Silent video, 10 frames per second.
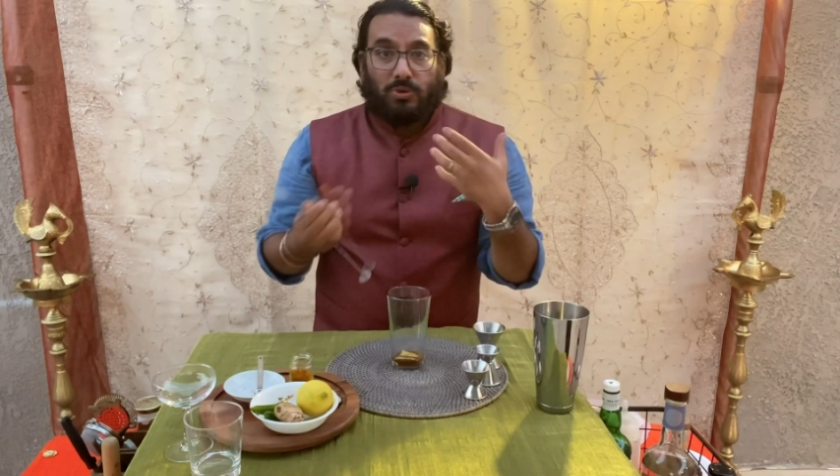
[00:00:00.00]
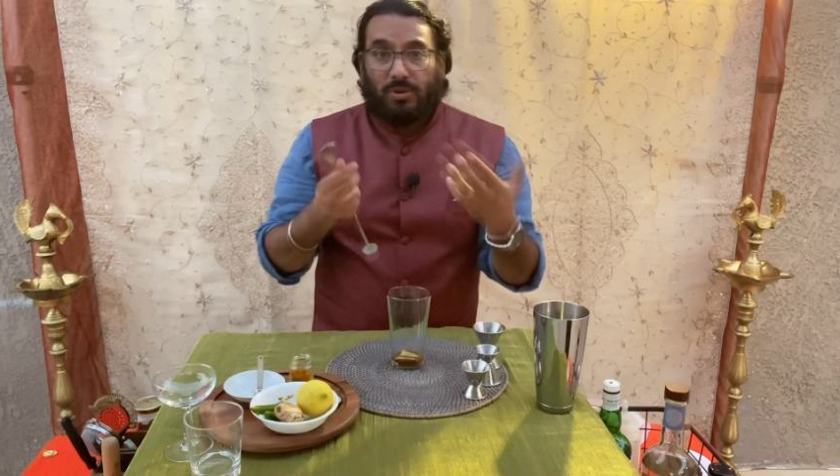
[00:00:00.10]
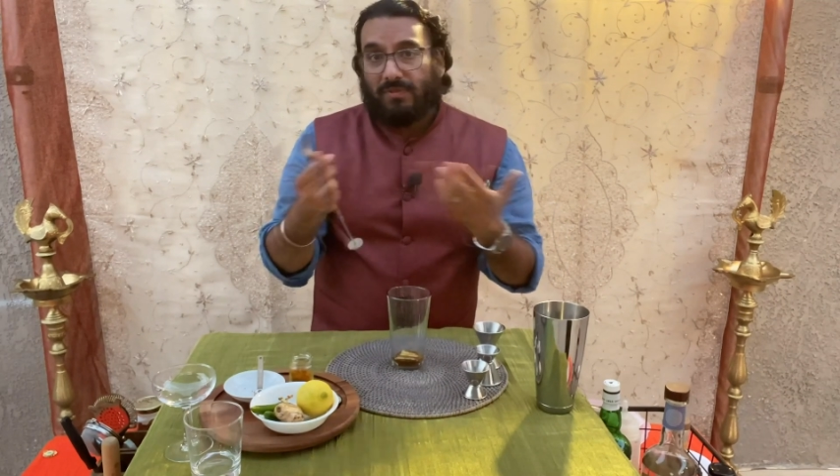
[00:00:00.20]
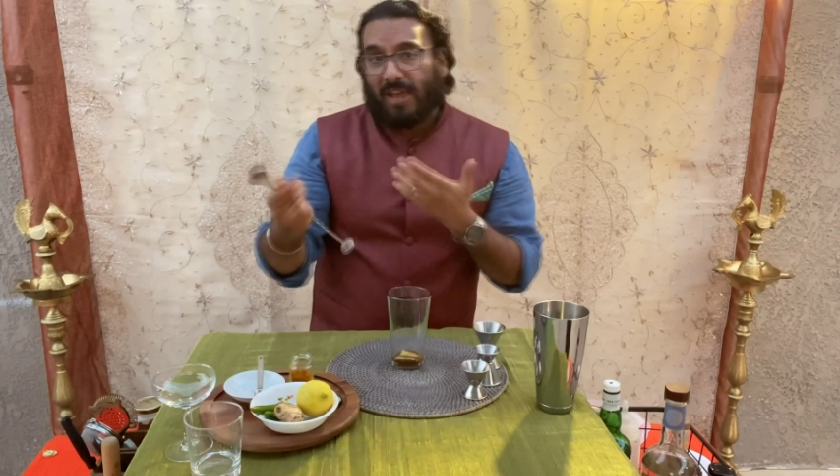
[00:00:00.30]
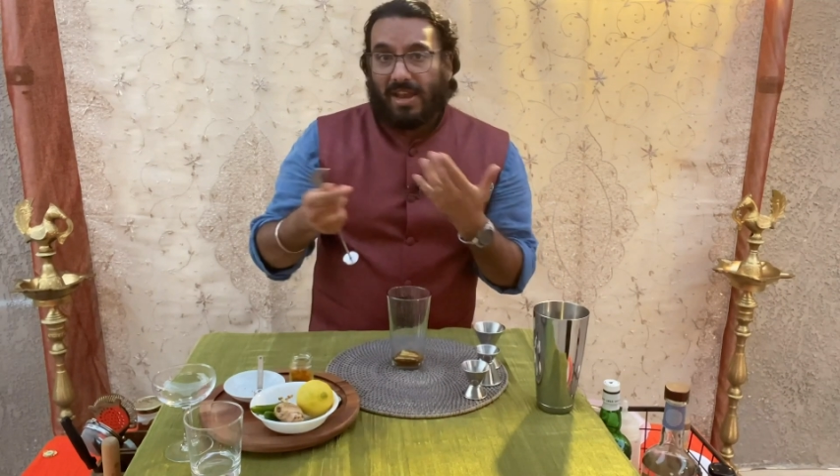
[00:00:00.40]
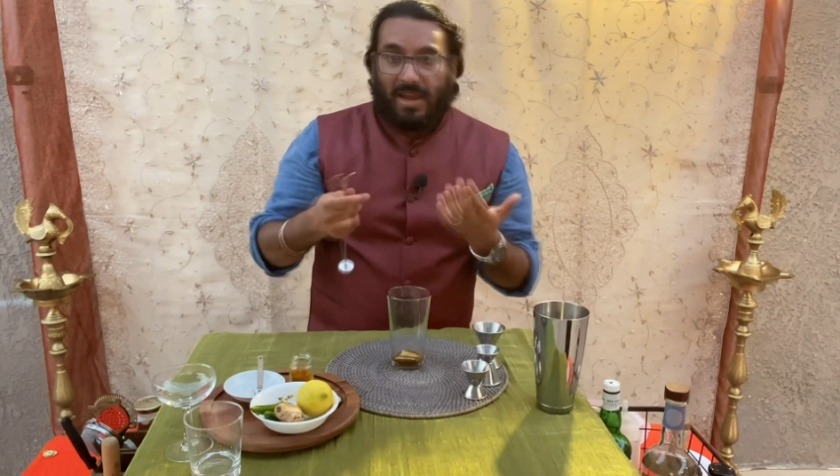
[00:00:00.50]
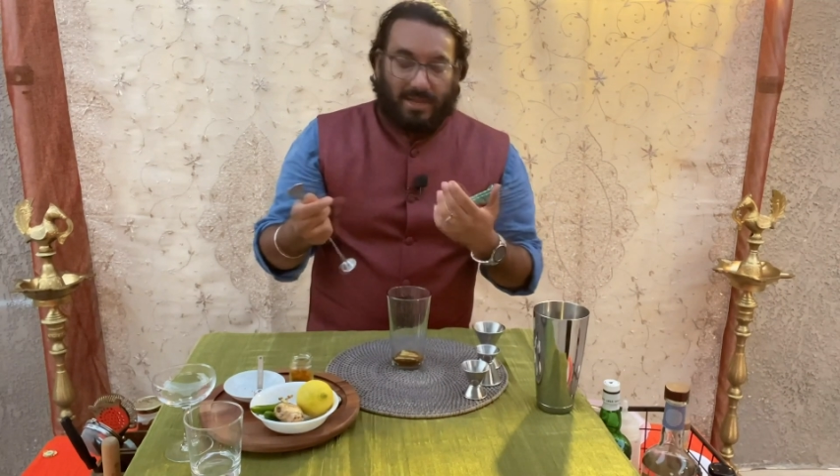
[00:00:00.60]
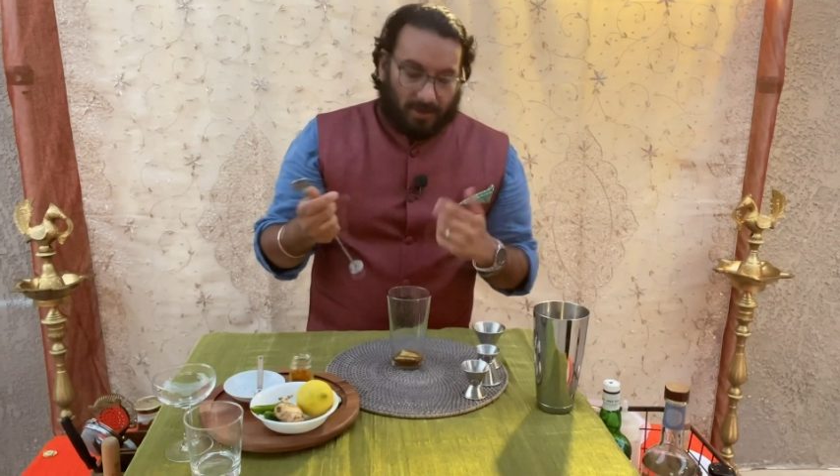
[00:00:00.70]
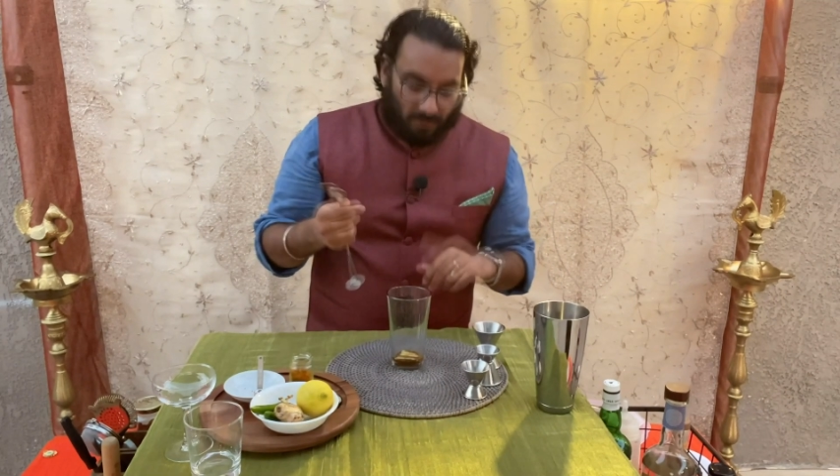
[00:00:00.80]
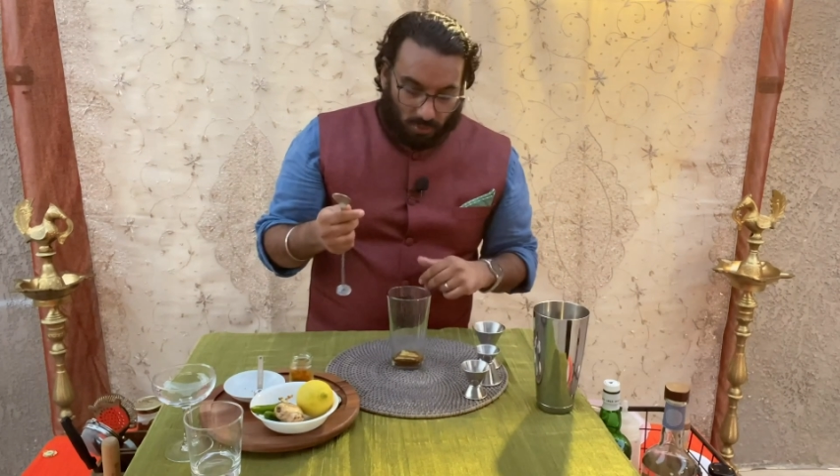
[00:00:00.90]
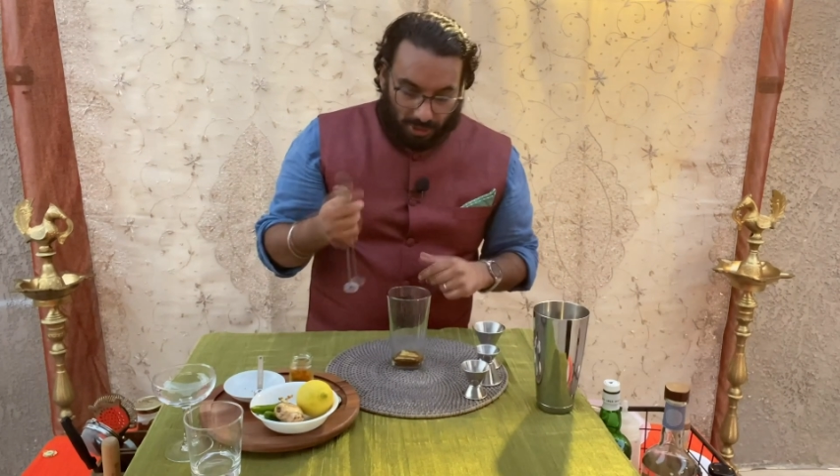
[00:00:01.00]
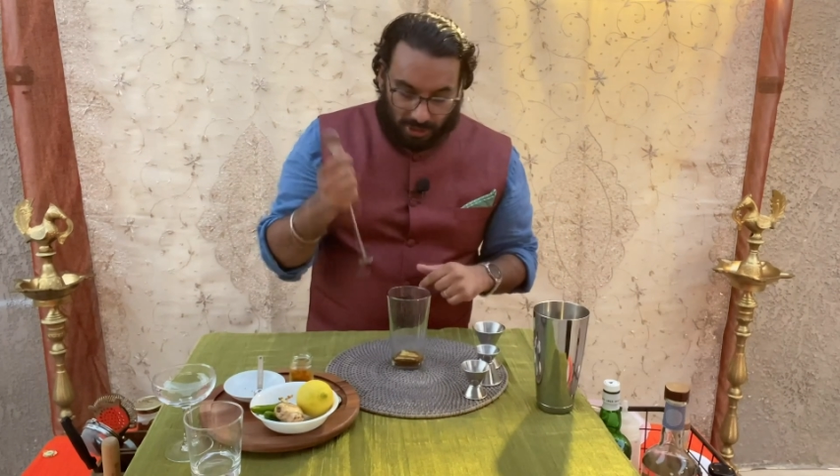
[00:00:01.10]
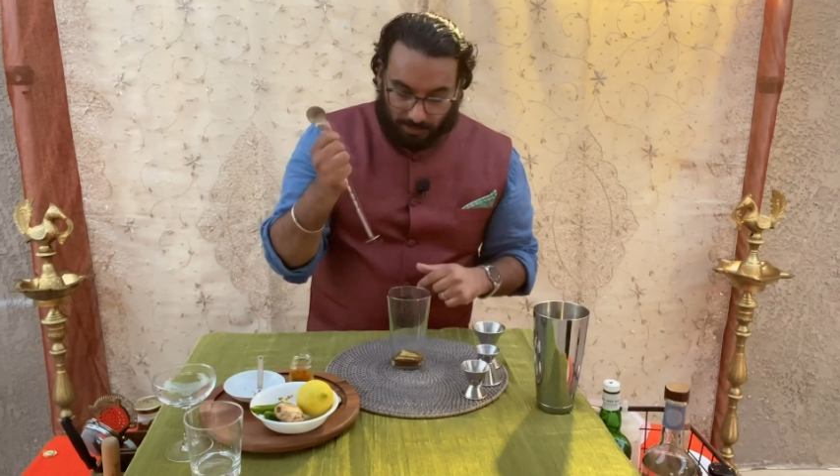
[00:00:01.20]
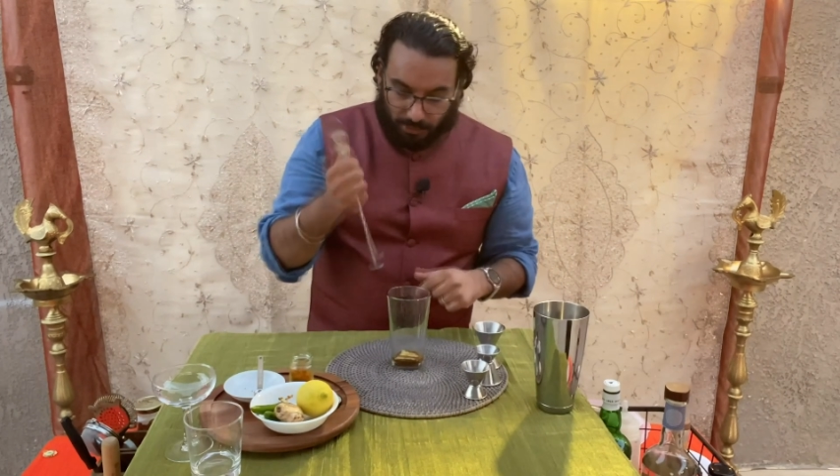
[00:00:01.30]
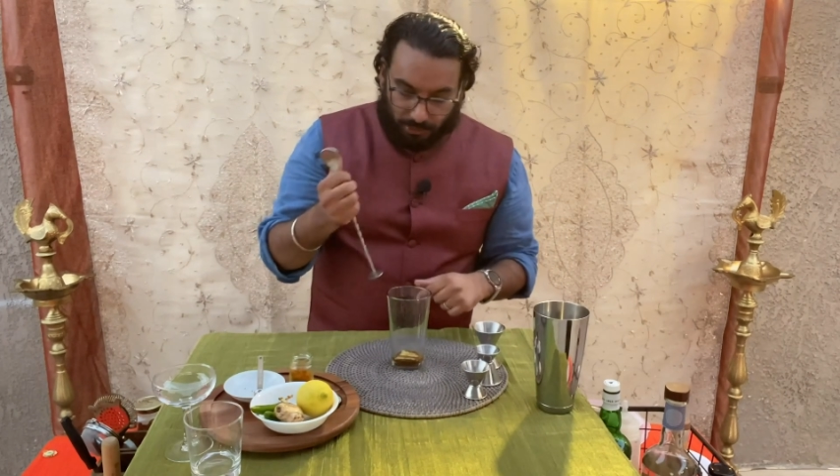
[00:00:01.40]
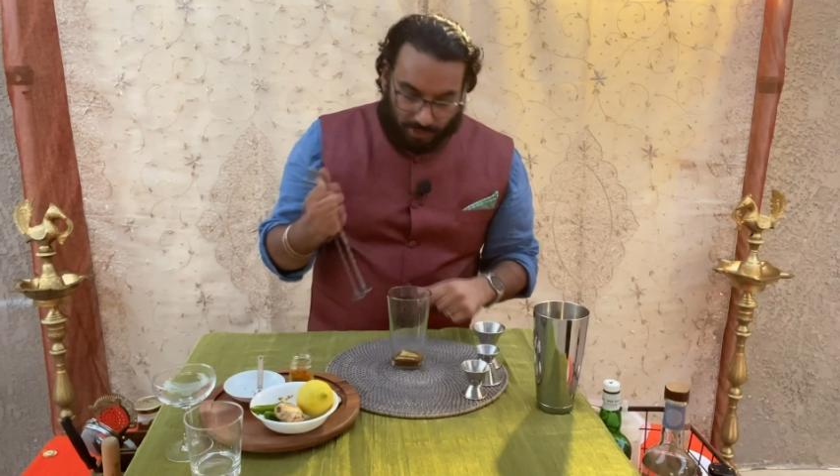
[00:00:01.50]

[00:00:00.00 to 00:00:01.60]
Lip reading: the flat end of a wooden spoon,